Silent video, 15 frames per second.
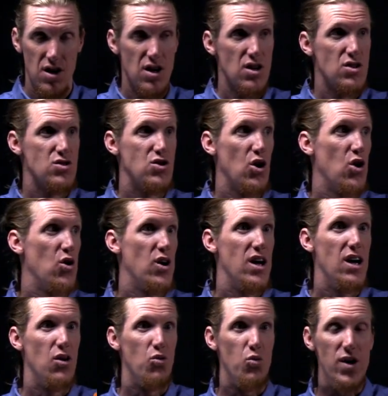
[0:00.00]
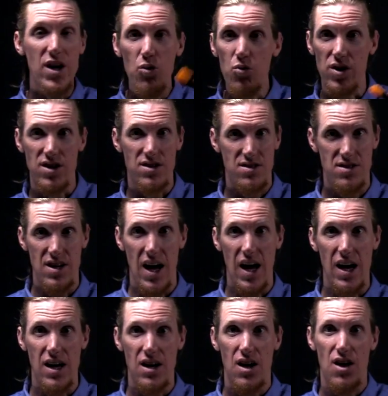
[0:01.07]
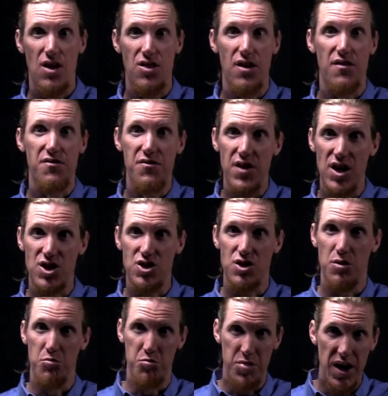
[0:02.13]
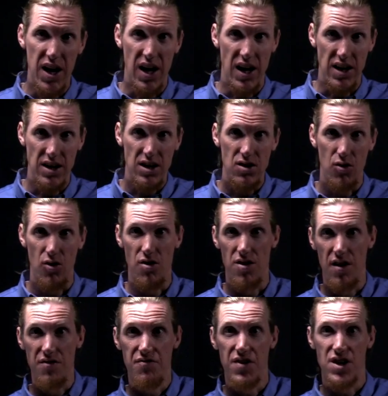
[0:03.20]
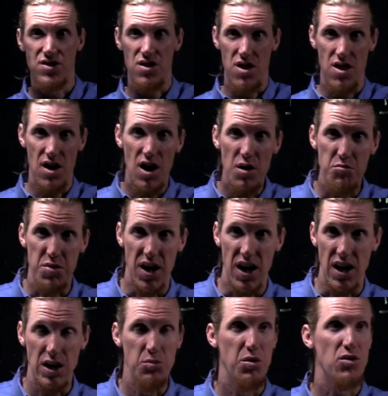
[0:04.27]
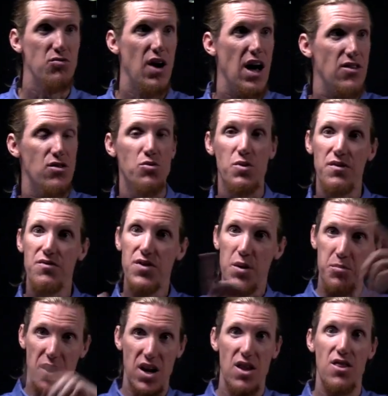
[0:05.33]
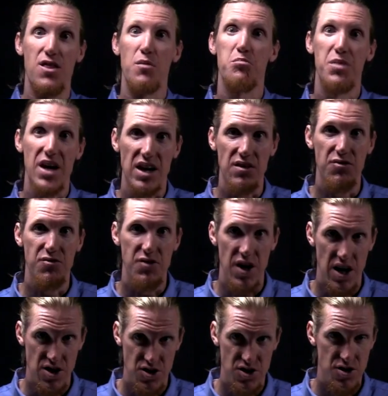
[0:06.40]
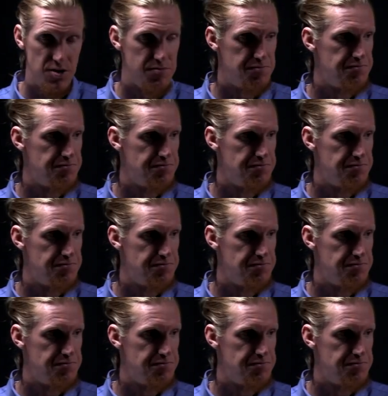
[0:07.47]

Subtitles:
So we wouldn't say the fish big, or the fish the big, but rather we flip it, the big fish.